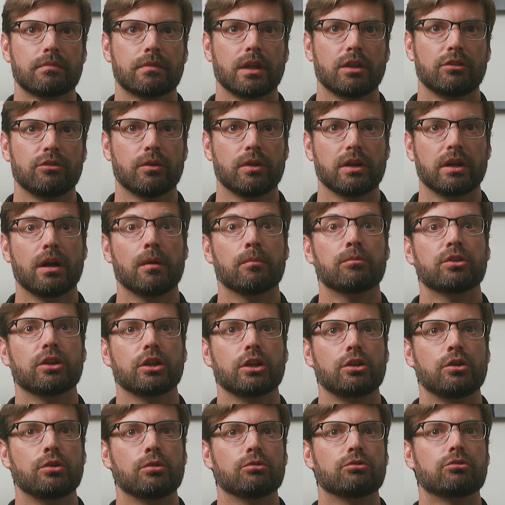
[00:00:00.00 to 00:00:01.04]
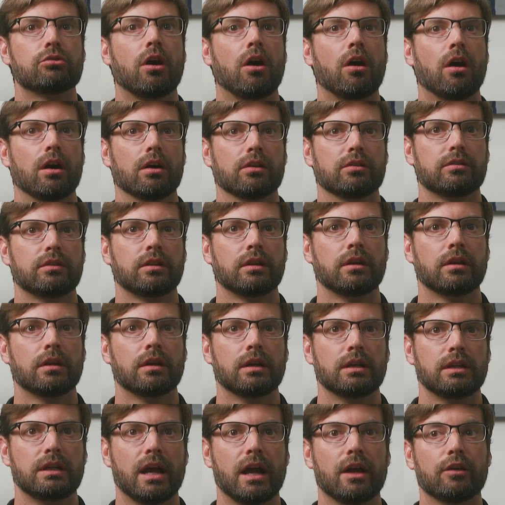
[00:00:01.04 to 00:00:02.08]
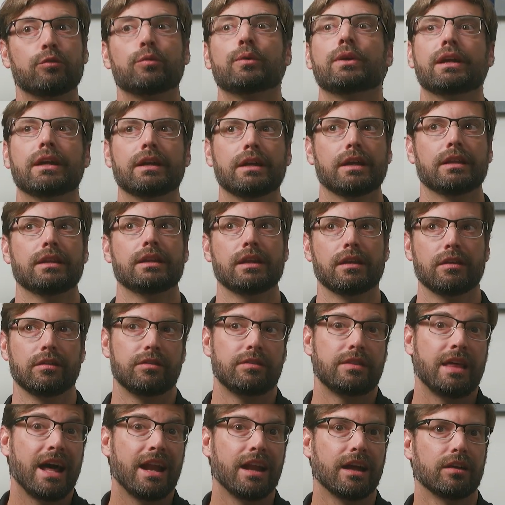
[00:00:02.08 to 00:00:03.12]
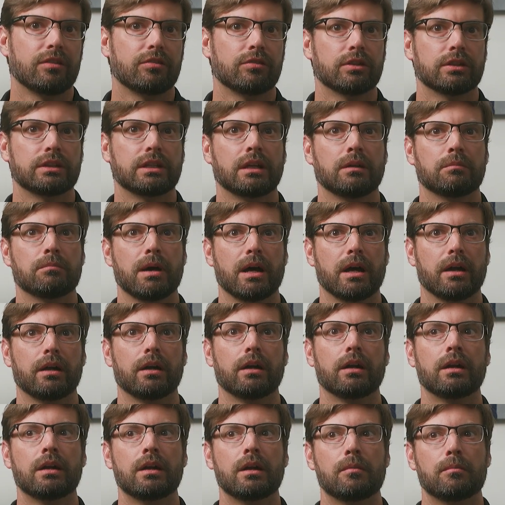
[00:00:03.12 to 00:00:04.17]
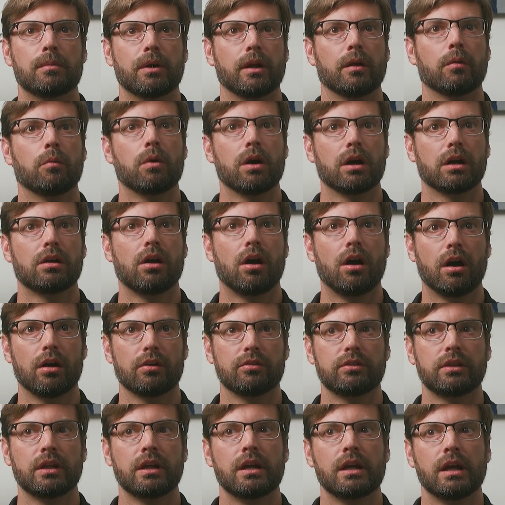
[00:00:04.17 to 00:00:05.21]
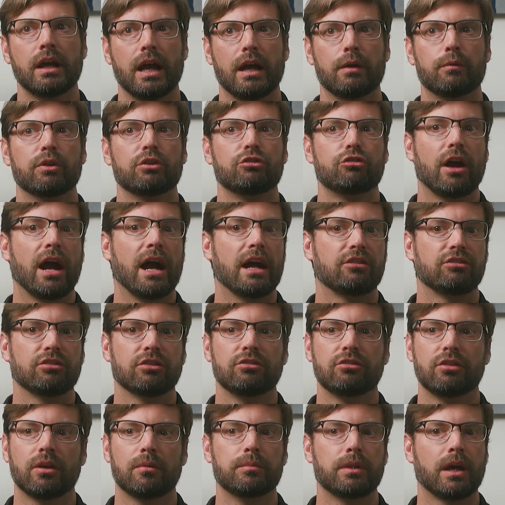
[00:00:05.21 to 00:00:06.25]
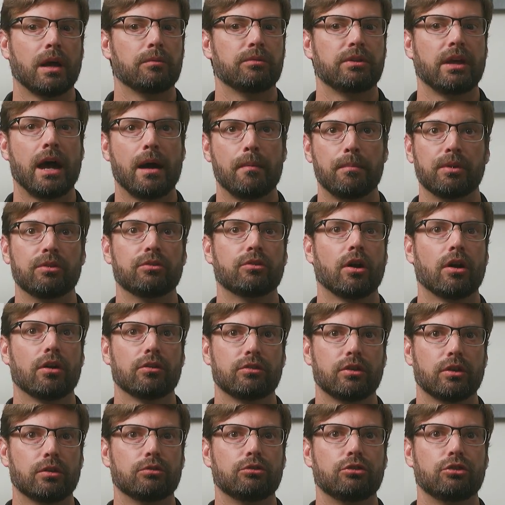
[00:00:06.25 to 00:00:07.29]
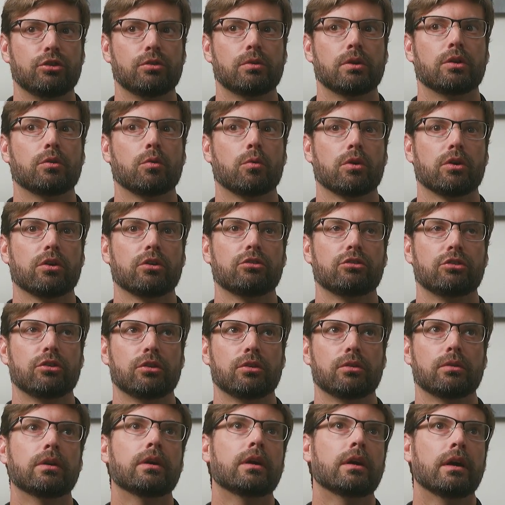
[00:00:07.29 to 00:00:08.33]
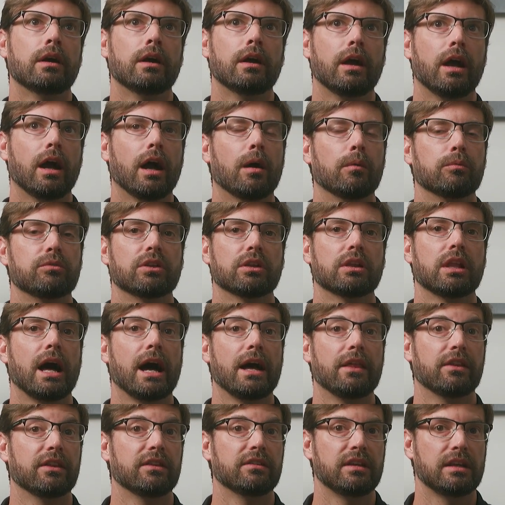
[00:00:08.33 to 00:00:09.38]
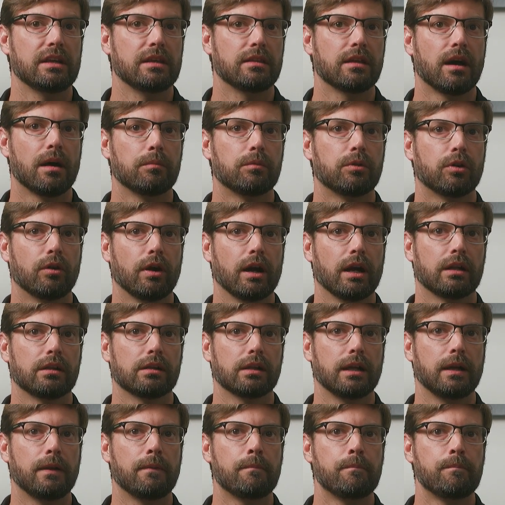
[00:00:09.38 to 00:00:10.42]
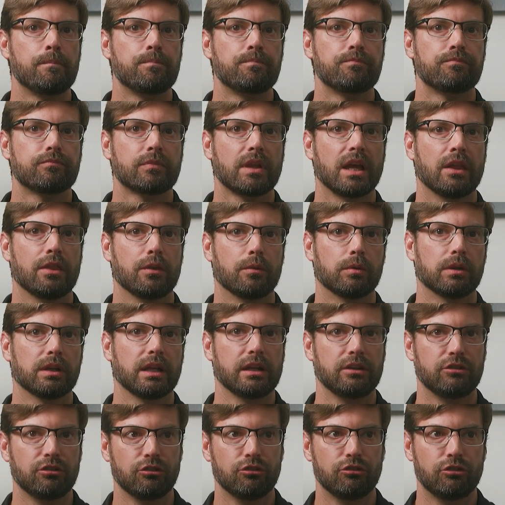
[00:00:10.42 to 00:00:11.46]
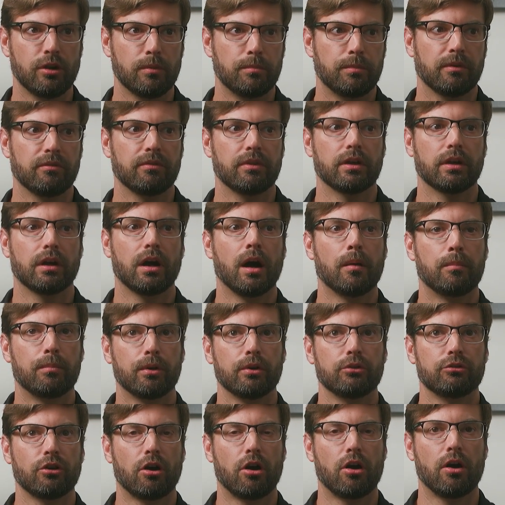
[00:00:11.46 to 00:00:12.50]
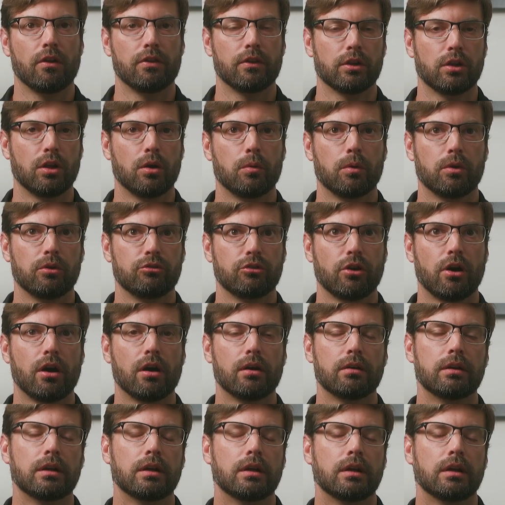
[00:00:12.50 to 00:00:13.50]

So it comes at a huge cost. Yes, we can get the aesthetics looking better, but at what cost? And retraction sometimes happens also too in order to help to line the teeth up correctly in the relationship of the upper jaw and the lower jaw.